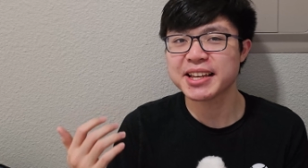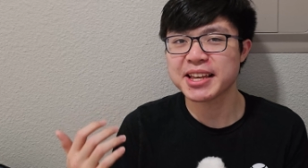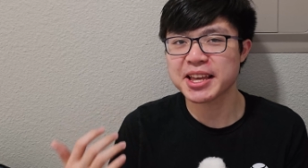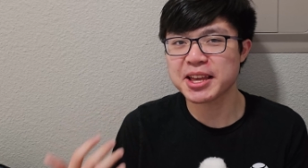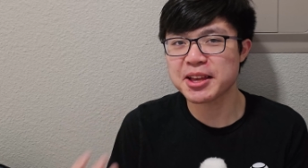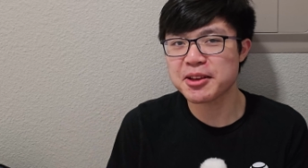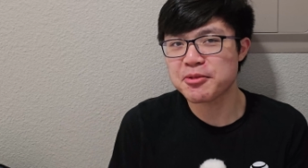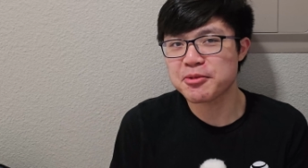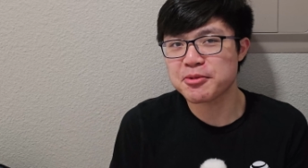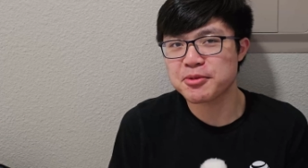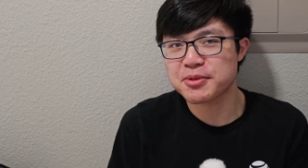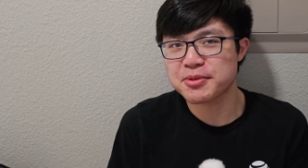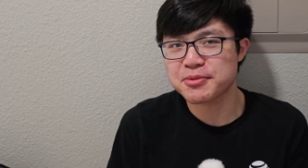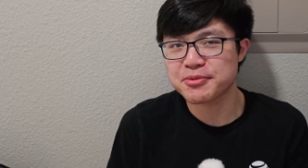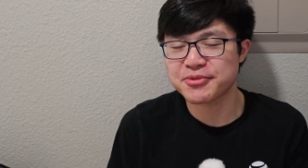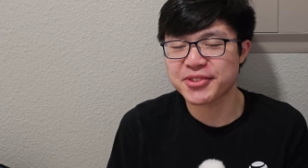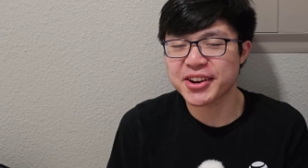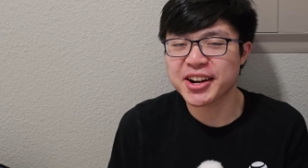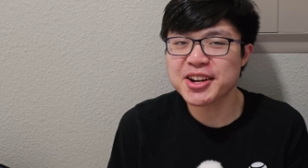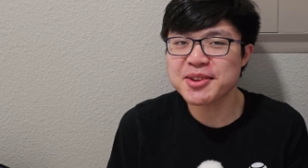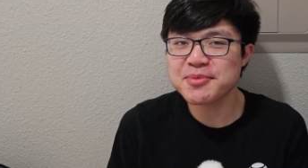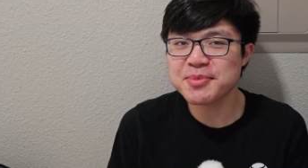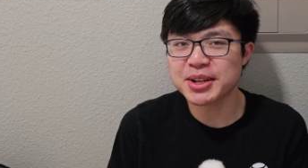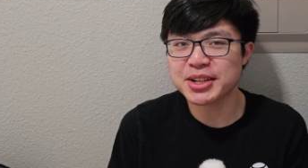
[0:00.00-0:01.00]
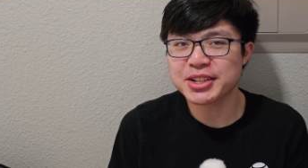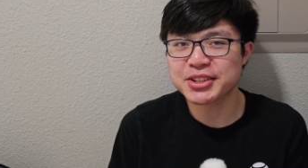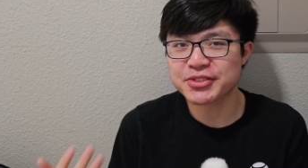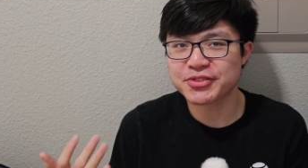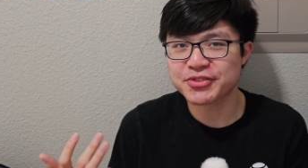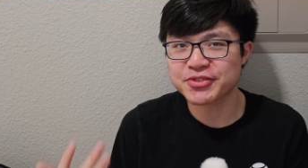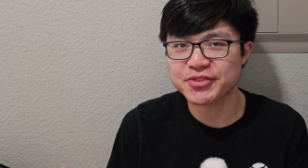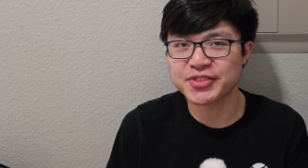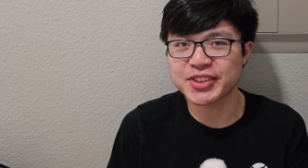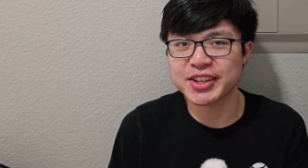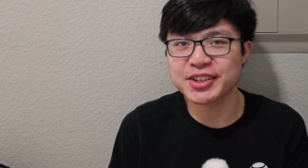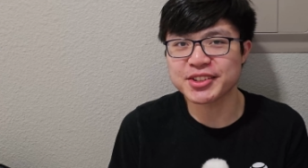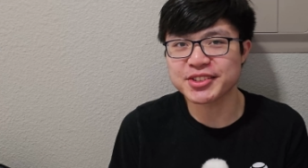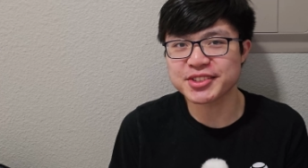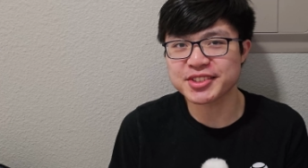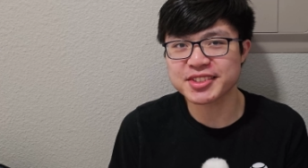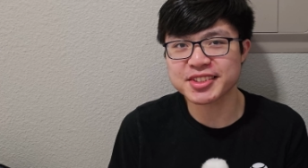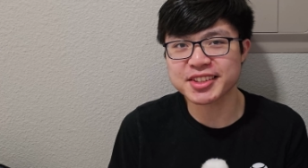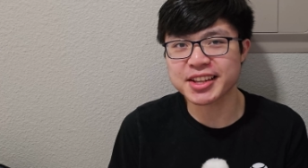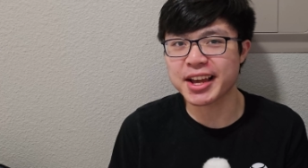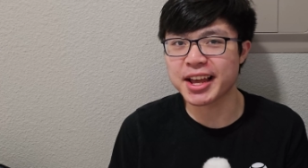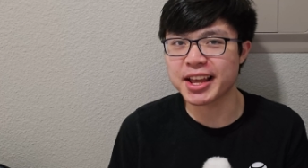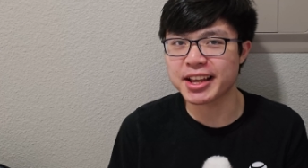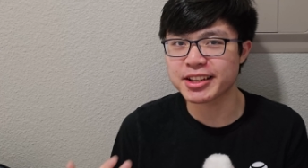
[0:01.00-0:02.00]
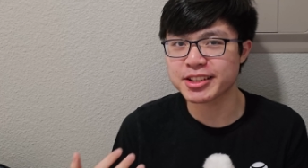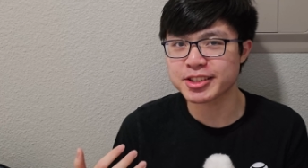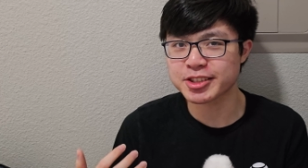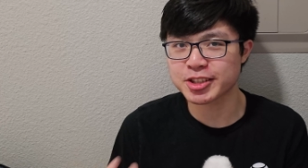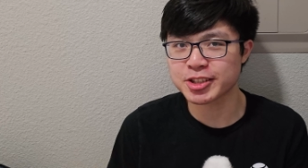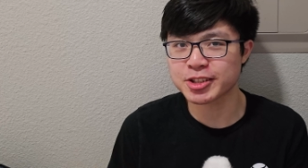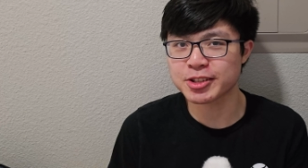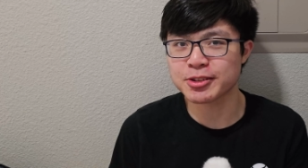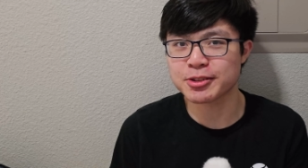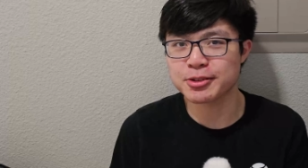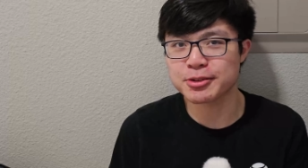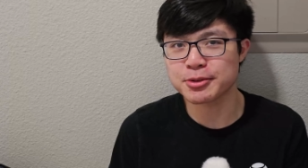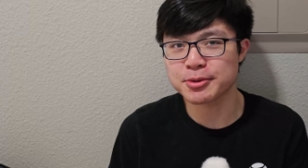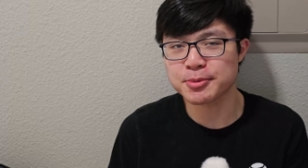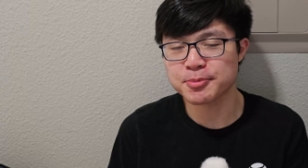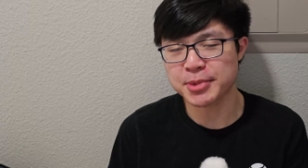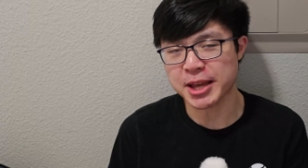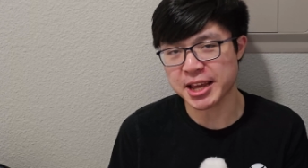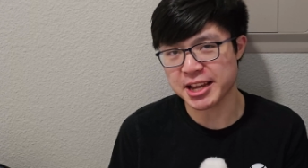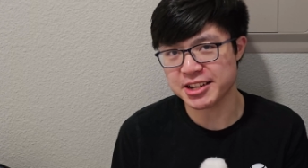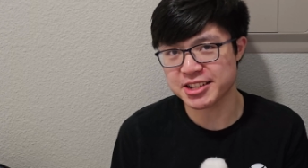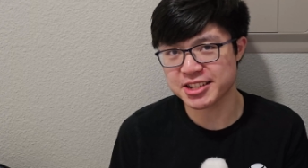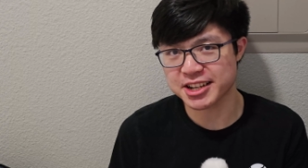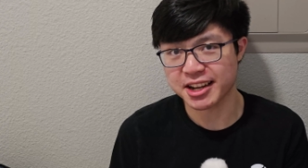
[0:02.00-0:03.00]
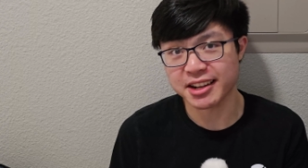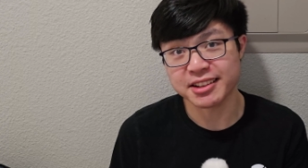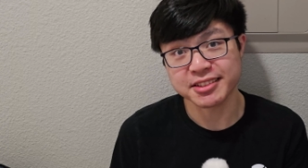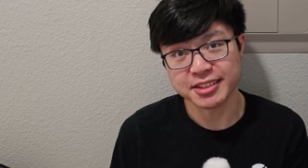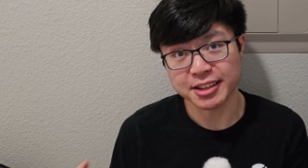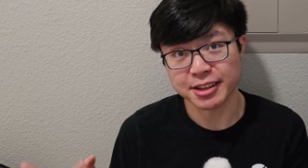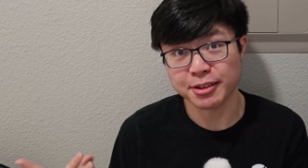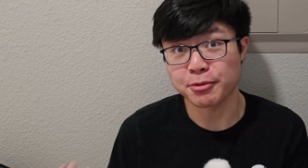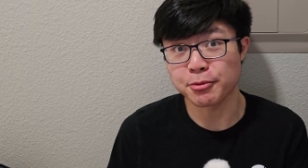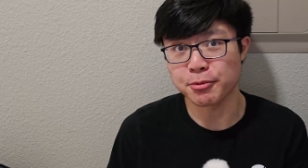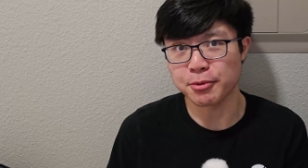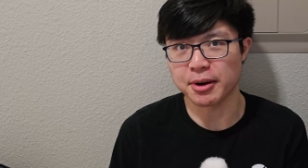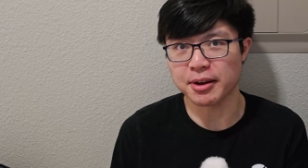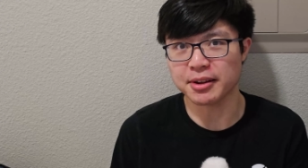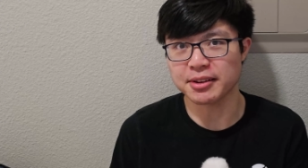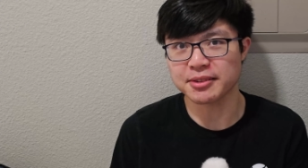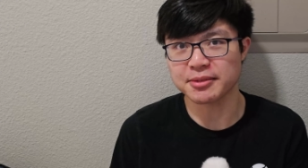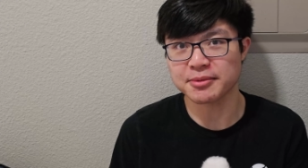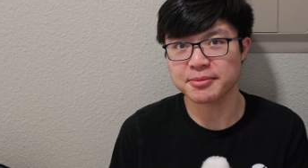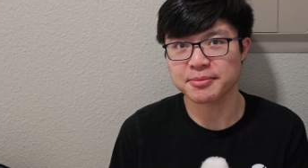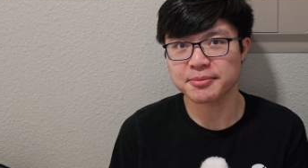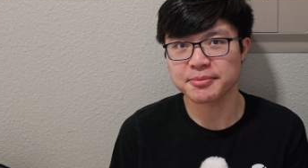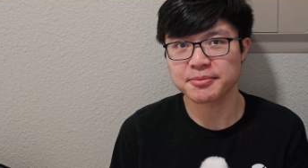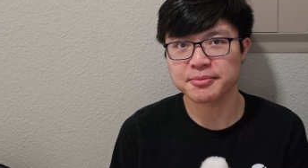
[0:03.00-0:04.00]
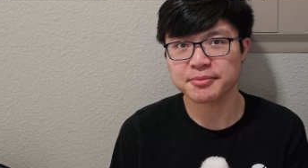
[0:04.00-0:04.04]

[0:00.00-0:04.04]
it very much feels like two paychecks in one.